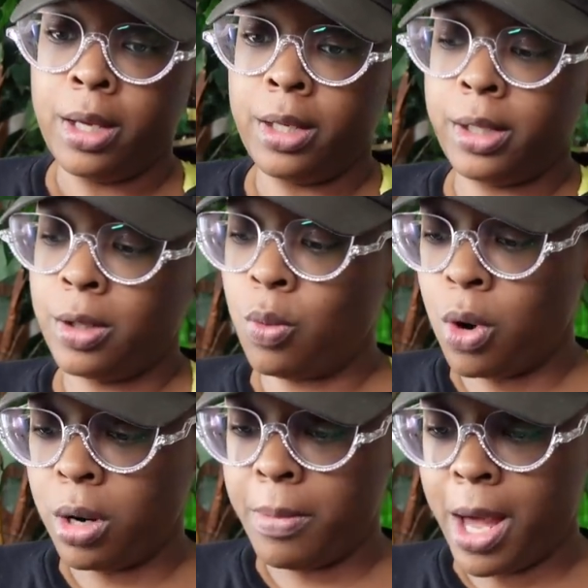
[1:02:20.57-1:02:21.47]
It's a
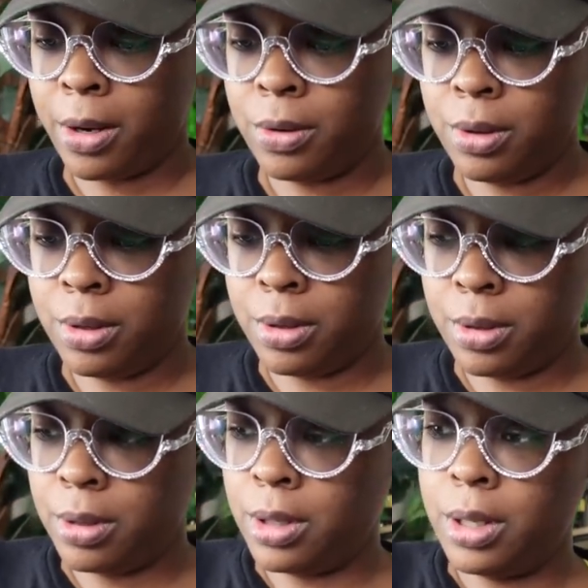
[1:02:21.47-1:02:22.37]
water bottle.
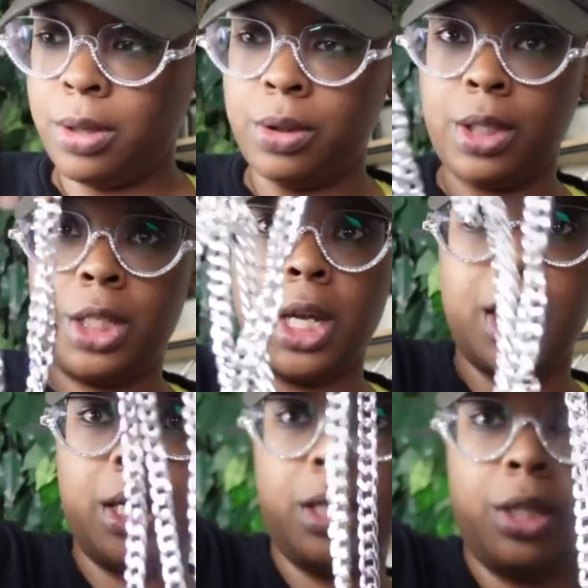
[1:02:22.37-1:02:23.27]
Here's the
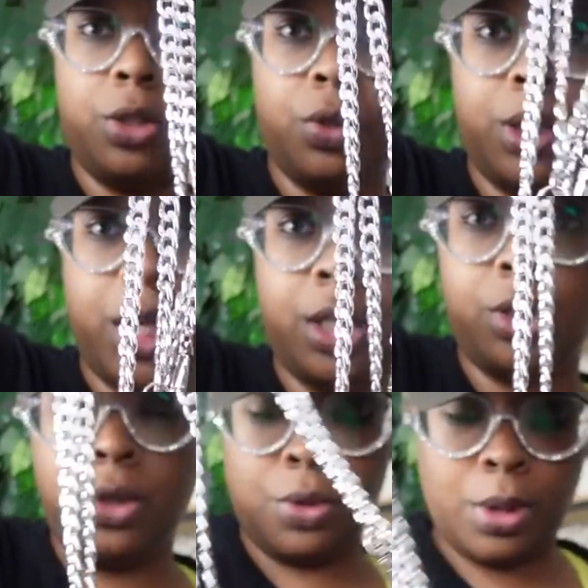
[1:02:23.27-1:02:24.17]
chain that you
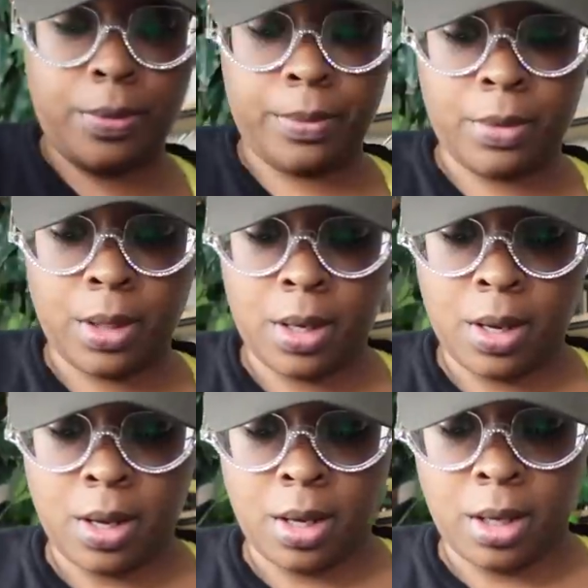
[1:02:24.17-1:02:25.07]
attach to it.
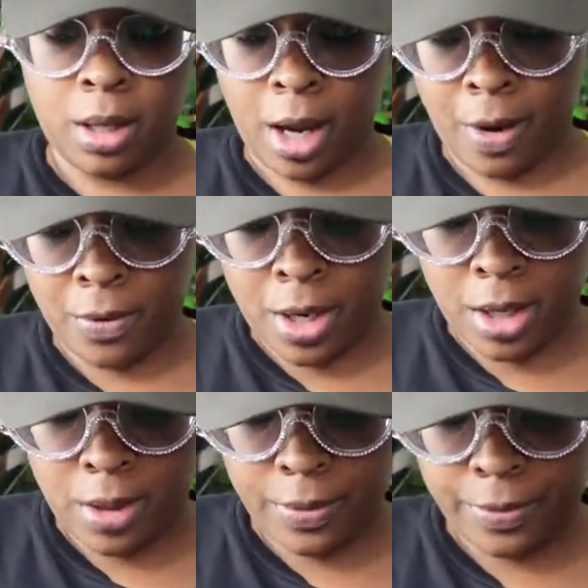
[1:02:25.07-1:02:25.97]
Y'all ready?